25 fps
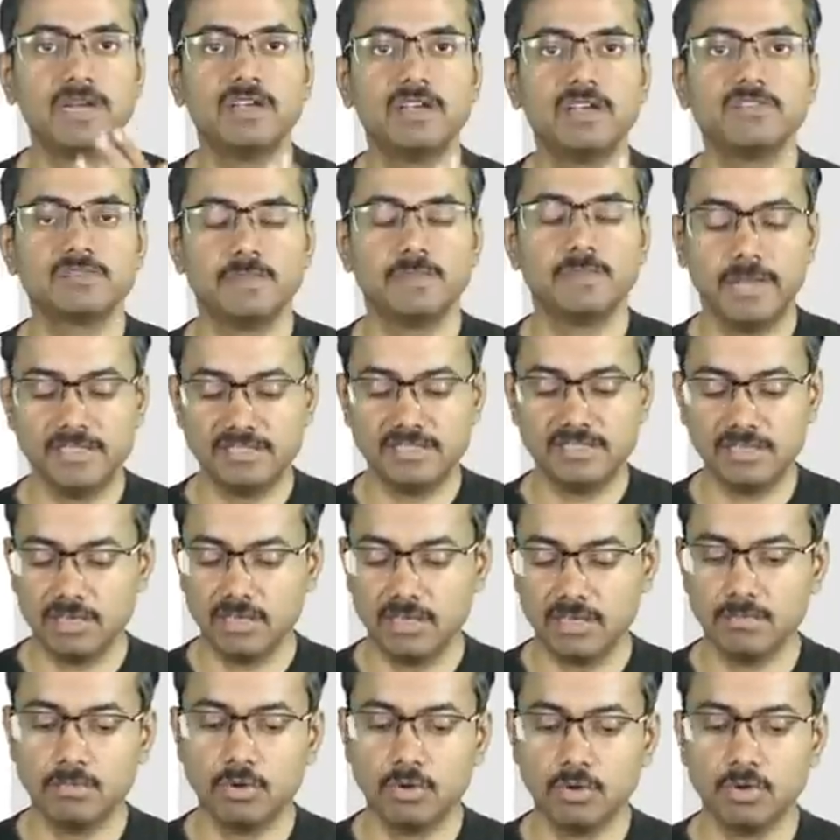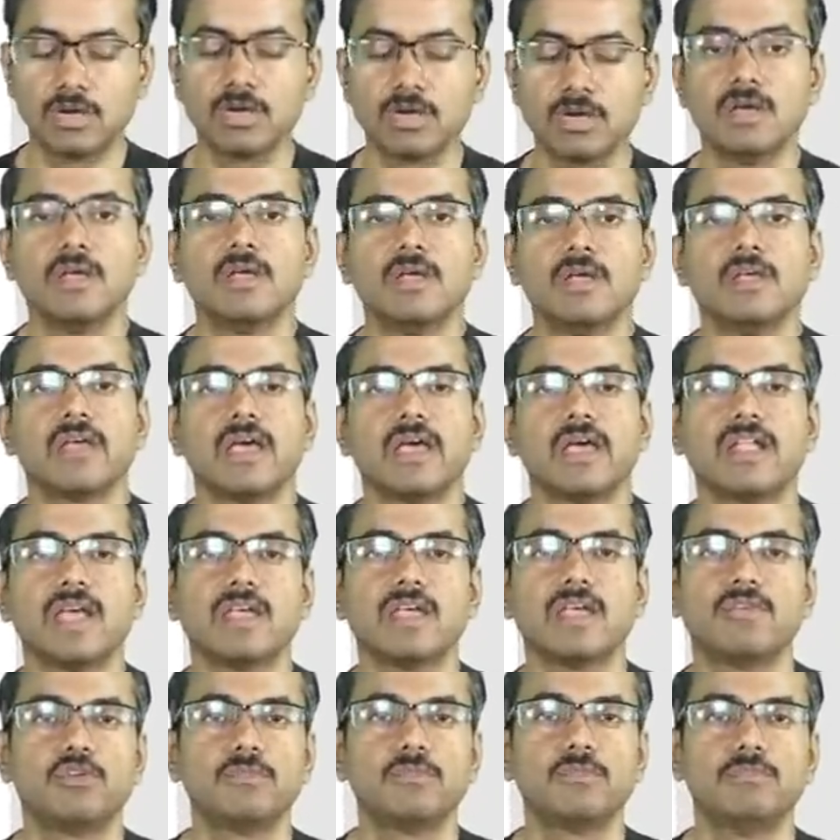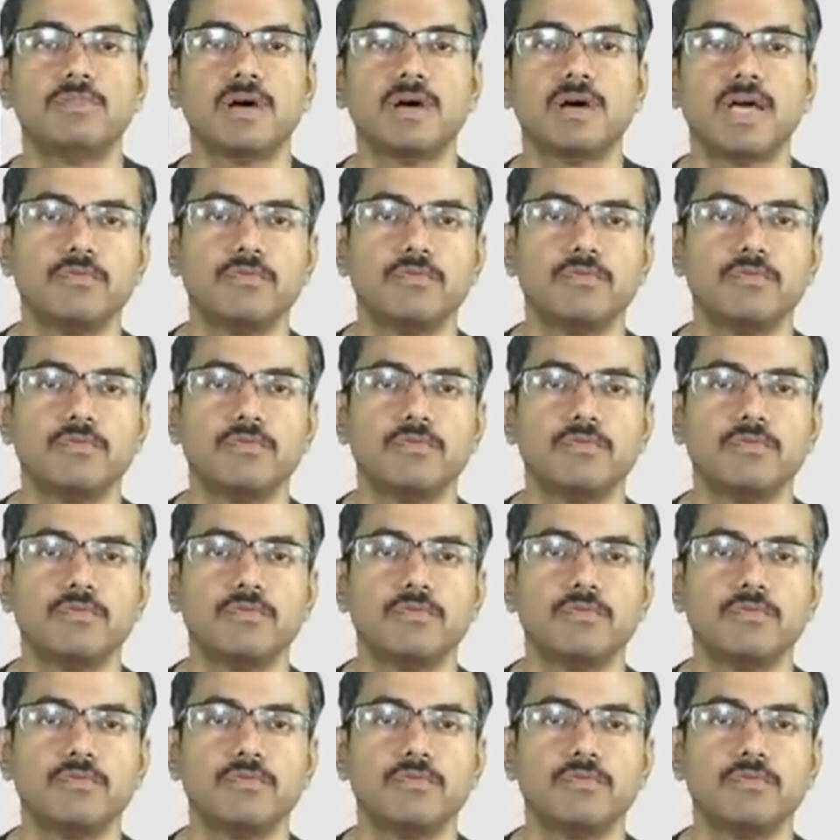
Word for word: a bit of space in your book. And I would,